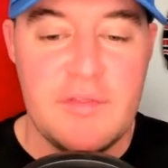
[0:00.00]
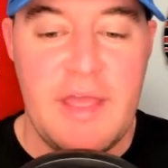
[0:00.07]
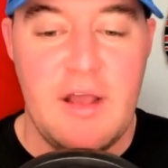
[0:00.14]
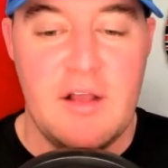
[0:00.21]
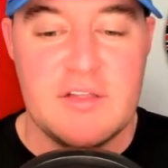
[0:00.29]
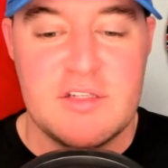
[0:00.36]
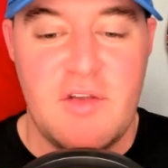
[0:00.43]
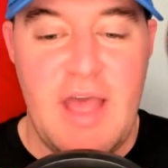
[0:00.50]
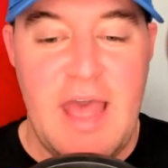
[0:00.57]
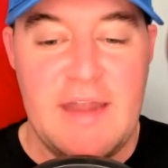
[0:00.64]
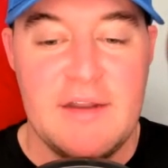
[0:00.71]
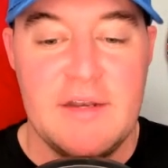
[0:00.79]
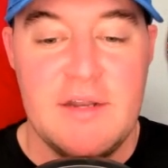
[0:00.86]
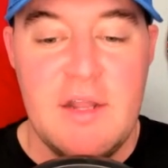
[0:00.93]
They also
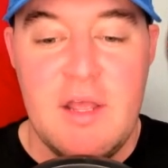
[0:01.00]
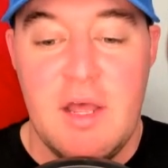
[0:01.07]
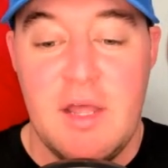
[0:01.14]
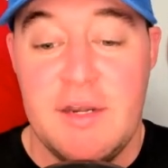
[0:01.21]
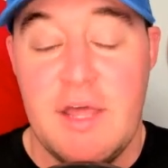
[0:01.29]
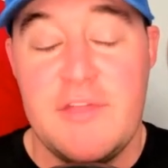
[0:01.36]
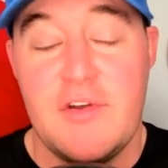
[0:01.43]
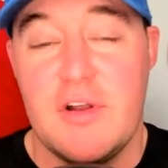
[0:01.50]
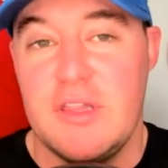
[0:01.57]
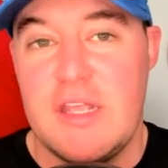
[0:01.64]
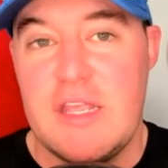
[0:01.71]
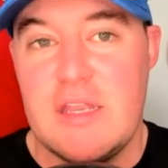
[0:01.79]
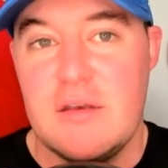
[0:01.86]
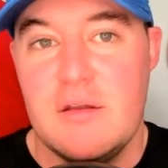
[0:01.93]
added another
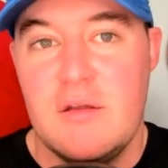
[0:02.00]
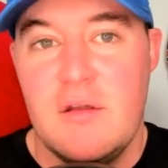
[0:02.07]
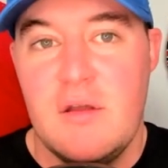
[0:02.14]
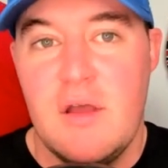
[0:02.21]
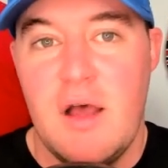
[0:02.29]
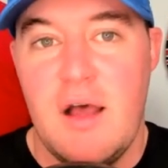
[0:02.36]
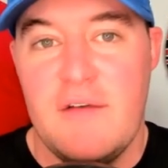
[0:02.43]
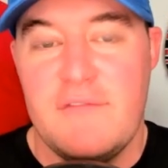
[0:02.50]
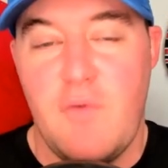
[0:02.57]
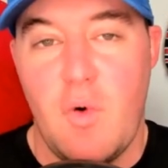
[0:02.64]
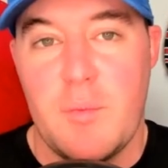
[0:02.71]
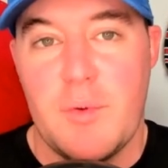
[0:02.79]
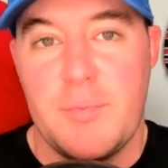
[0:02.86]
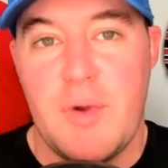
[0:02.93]
elite uh,
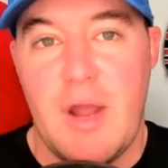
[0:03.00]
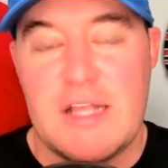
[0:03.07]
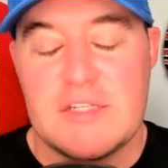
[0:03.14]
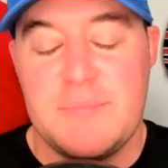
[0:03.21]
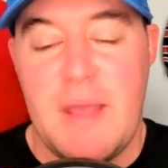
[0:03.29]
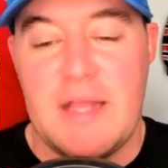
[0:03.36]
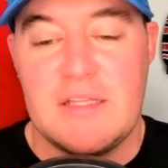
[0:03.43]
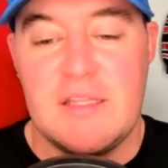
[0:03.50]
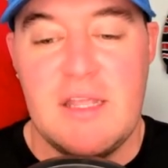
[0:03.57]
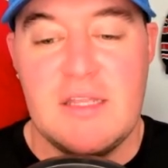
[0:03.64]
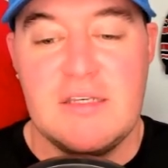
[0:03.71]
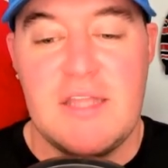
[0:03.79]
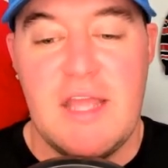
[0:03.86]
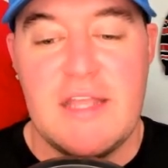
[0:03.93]
former prospect
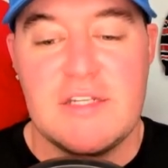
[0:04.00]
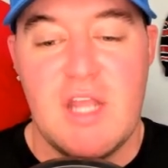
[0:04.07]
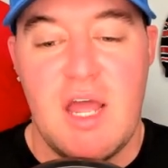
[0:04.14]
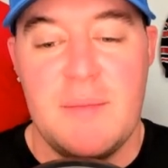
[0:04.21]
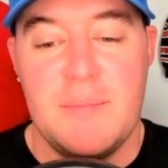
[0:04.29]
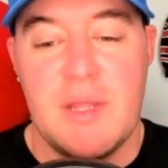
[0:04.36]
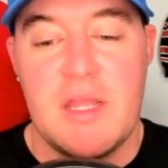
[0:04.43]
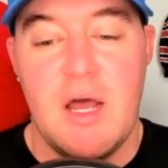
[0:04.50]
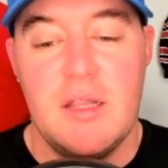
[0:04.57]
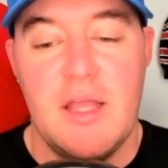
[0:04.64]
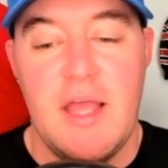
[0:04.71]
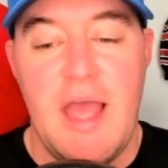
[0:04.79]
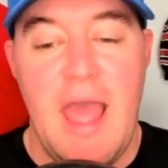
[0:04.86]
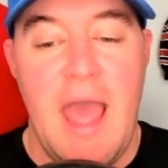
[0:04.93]
in Deshaun
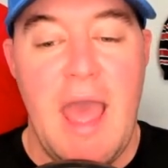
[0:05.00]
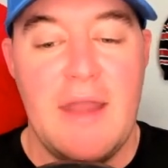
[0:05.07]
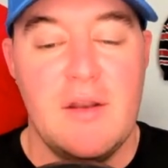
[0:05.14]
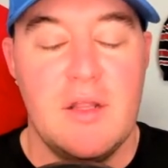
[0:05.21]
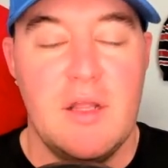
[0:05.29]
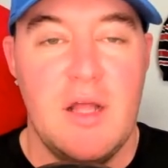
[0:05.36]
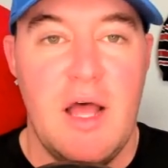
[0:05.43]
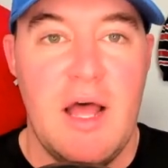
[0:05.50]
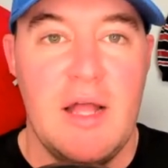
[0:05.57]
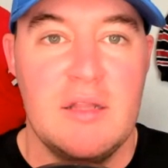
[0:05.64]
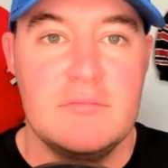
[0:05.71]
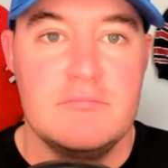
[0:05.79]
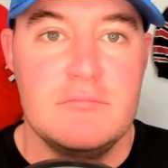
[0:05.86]
McCullough at uh,